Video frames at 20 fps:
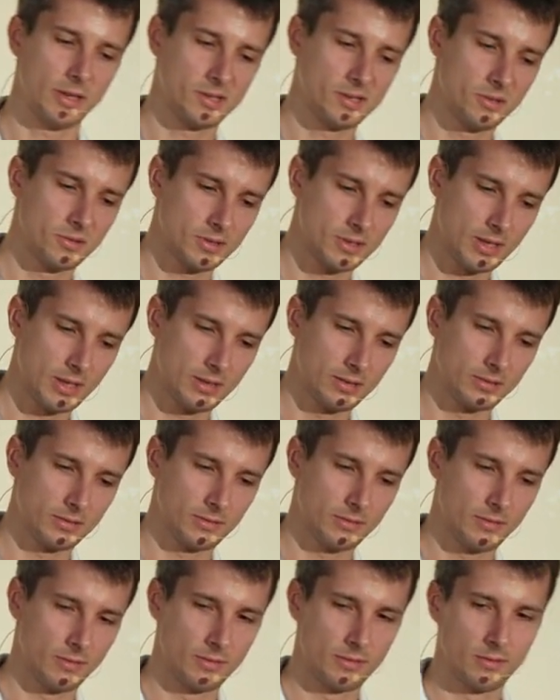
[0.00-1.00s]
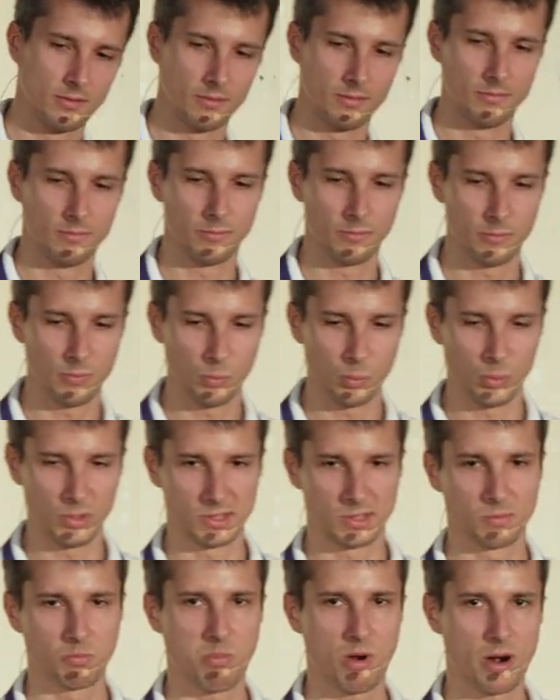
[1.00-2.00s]
as you said, with
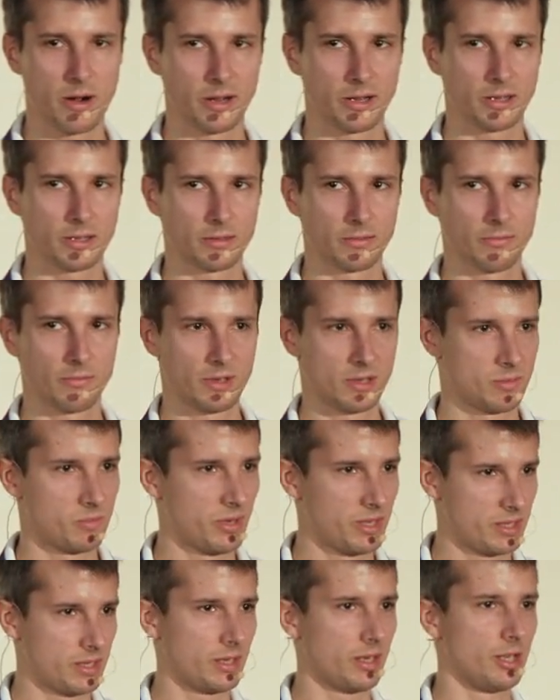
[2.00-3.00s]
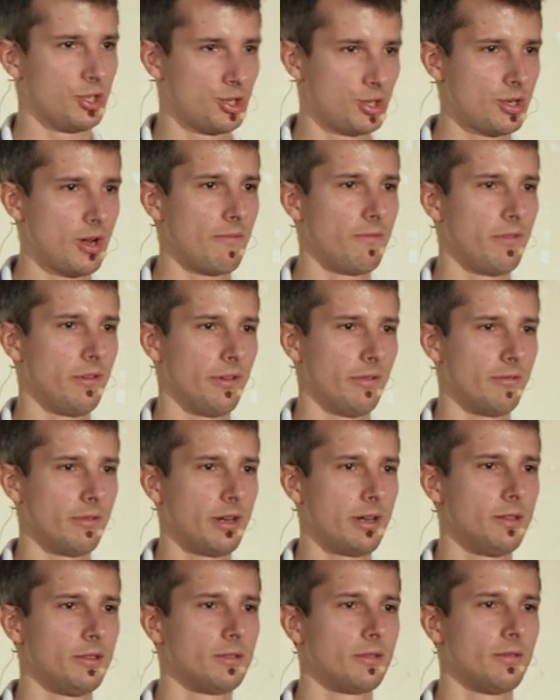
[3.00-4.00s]
Spark, there's basically a shuffling,
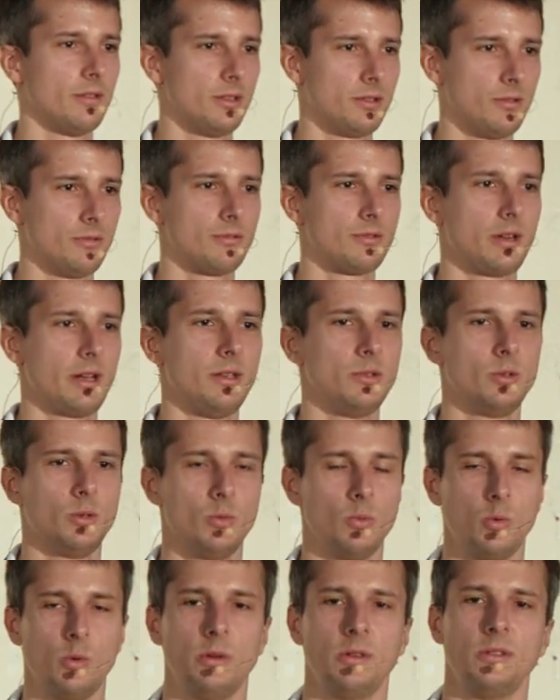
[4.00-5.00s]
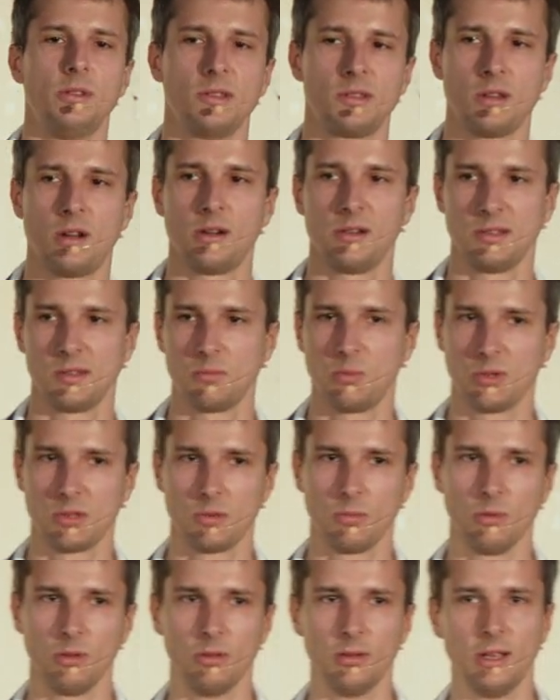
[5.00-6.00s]
right? That you try to avoid as hard as
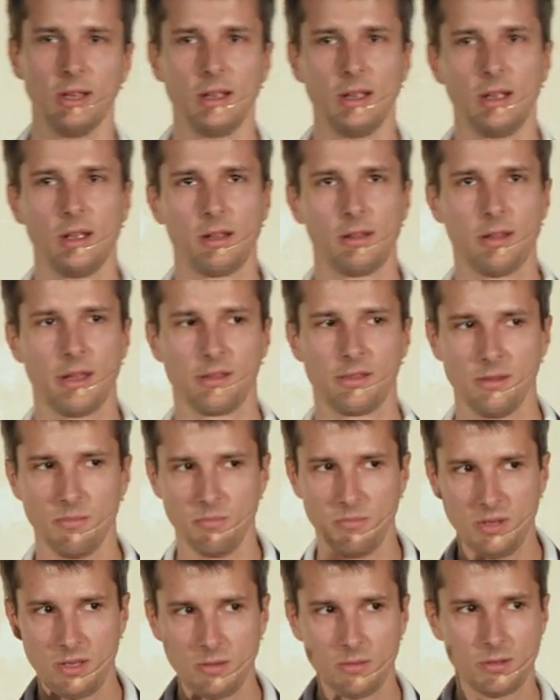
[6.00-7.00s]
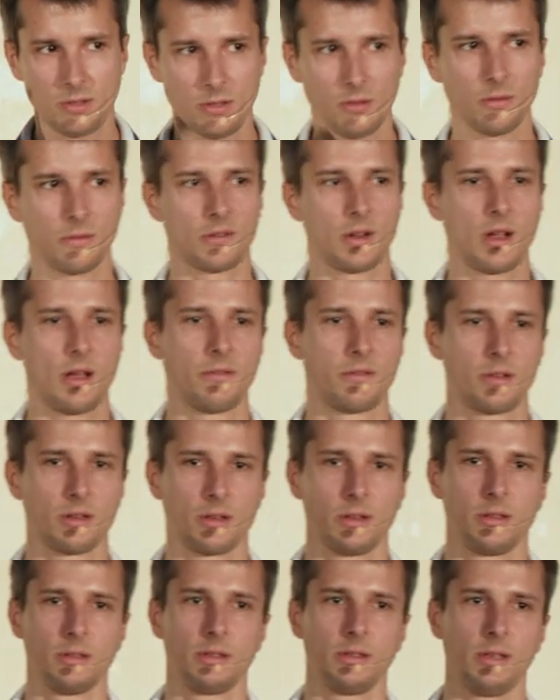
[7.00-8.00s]
possible. Like the beauty of
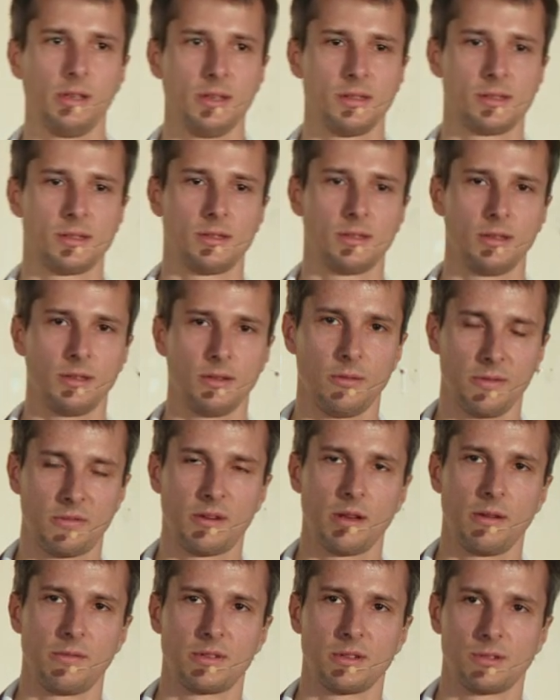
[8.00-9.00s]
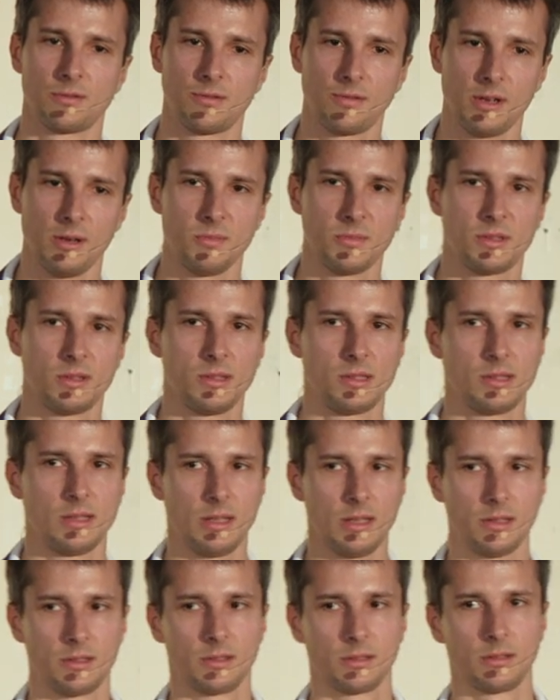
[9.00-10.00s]
Kafka is of Kafka Streams is
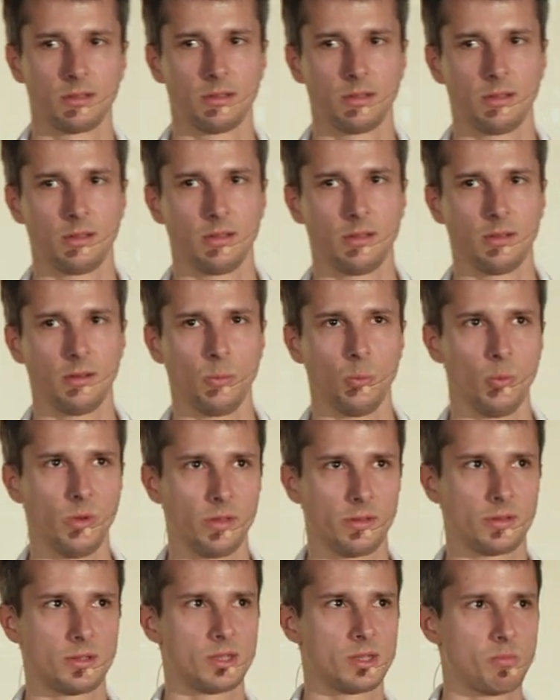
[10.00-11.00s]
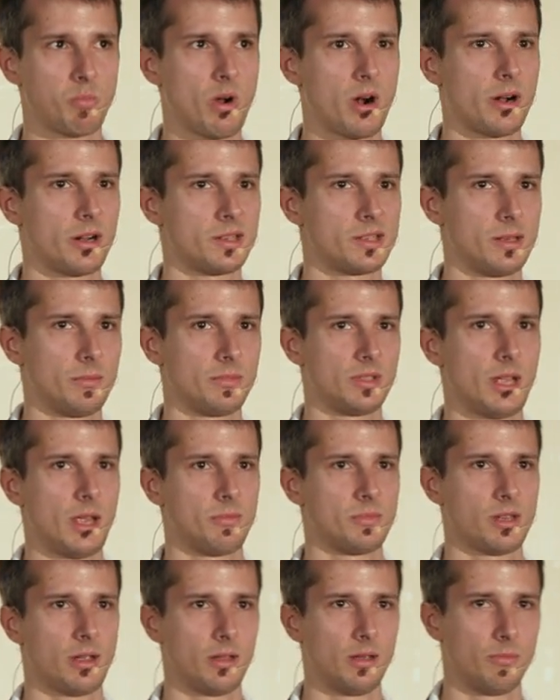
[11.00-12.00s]
that uh, with Spark,
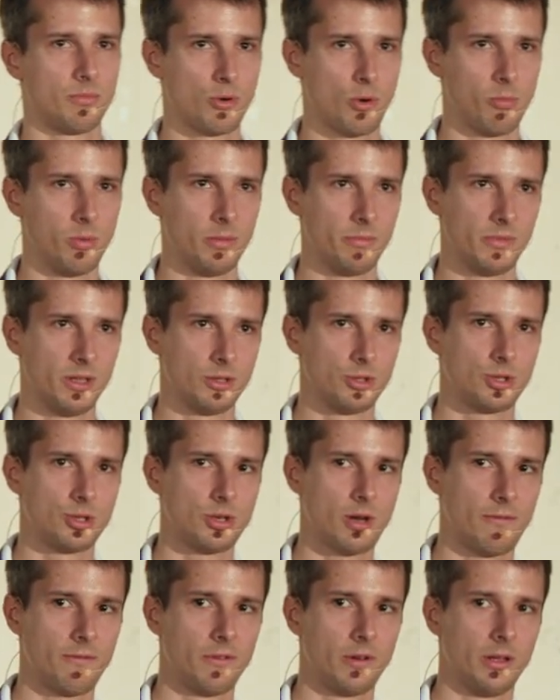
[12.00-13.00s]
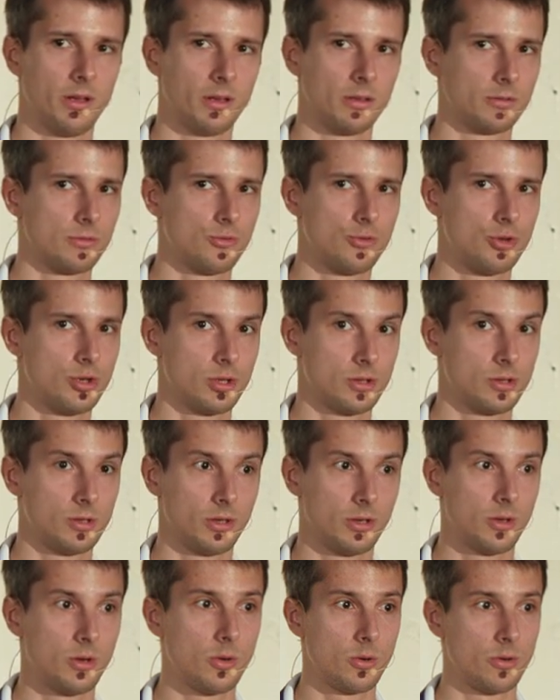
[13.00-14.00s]
sometimes I had a problem that shuffling just
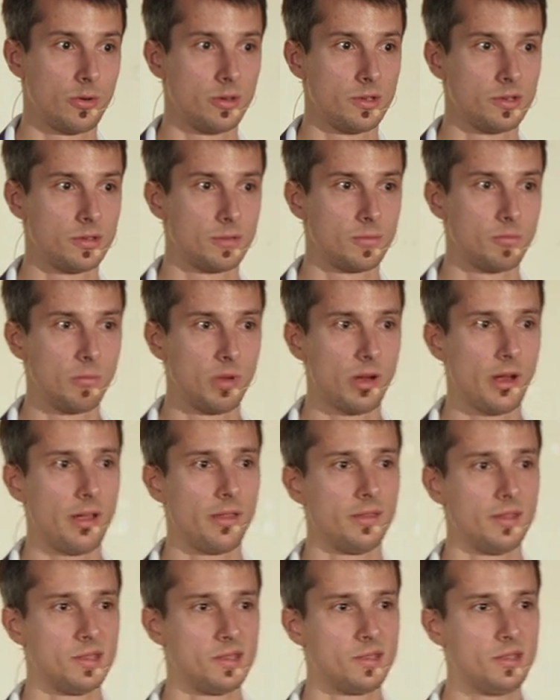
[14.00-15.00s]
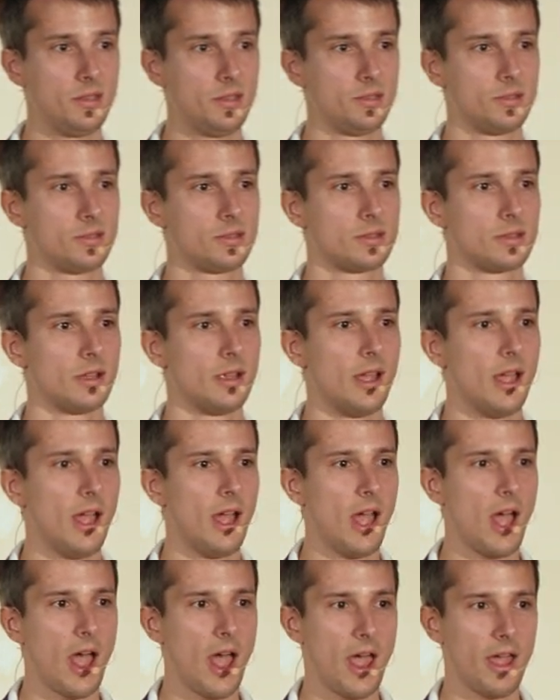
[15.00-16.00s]
occurs behind the scenes,
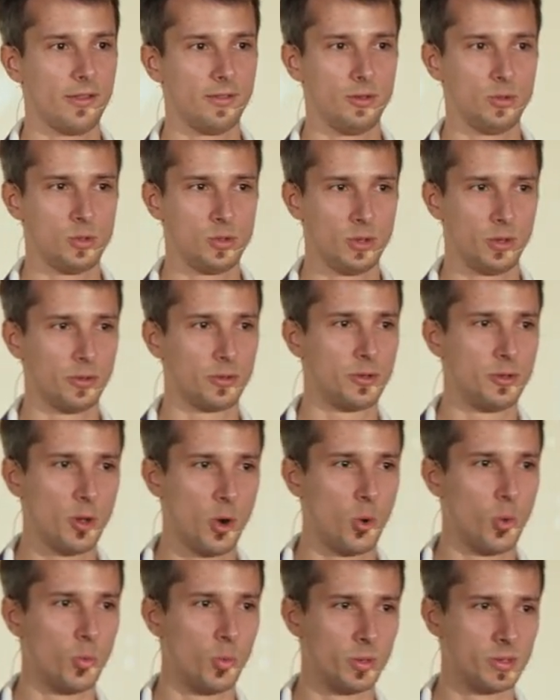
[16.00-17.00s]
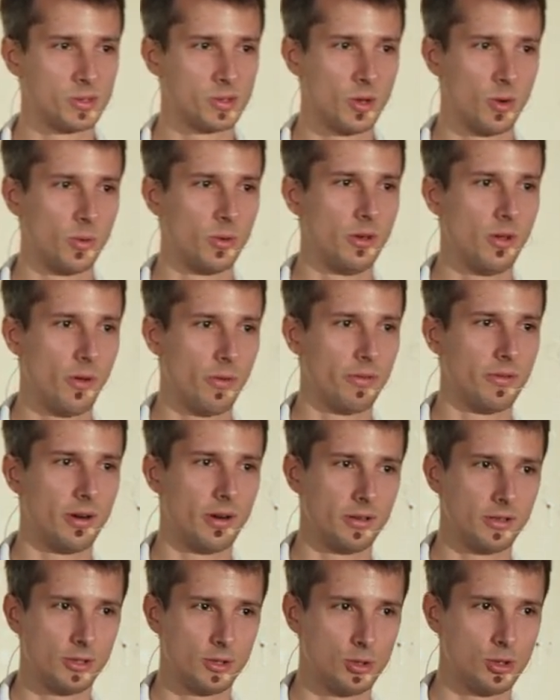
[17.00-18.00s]
and you don't know what's going on
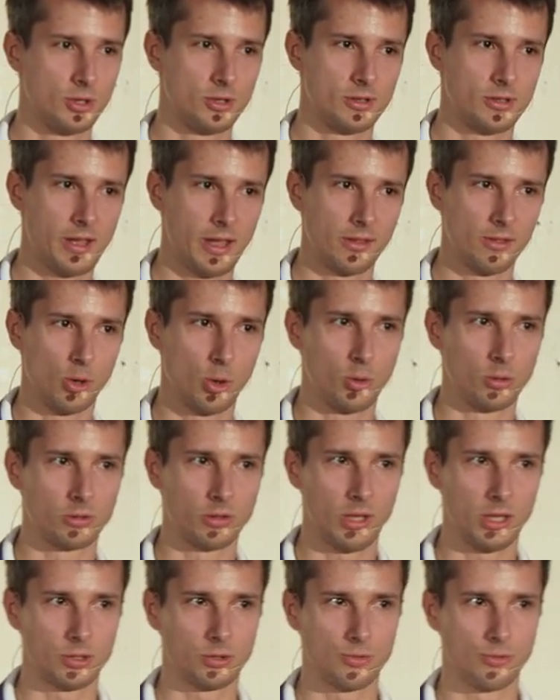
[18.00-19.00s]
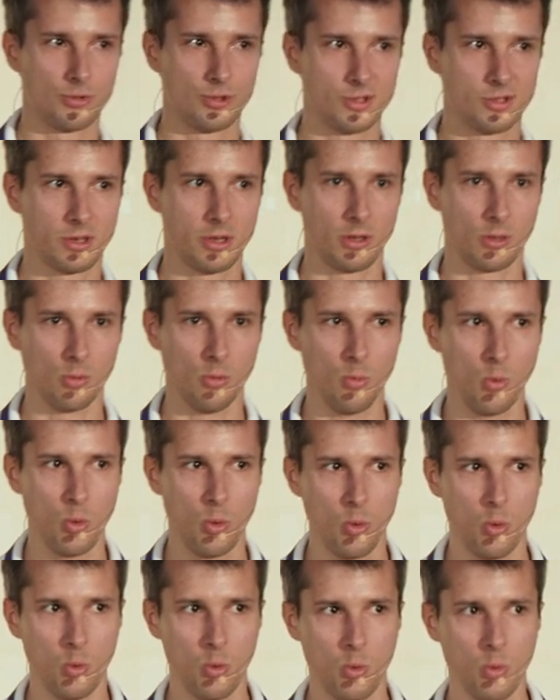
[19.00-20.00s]
there. You just like the whole cluster just kind of goes
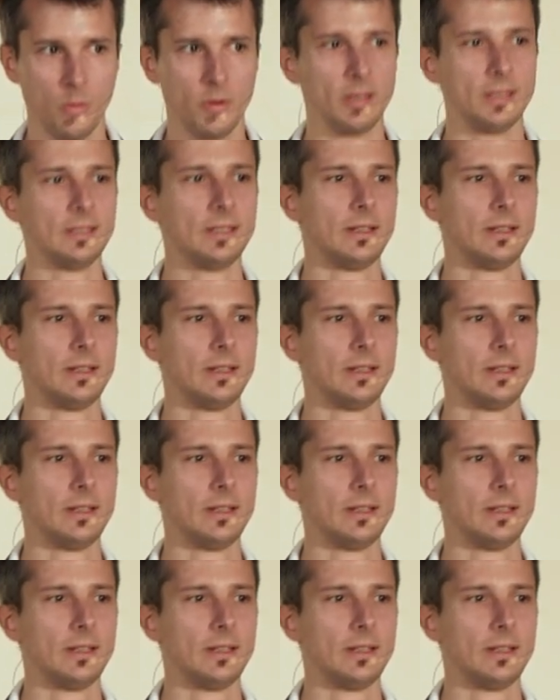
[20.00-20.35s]
woo.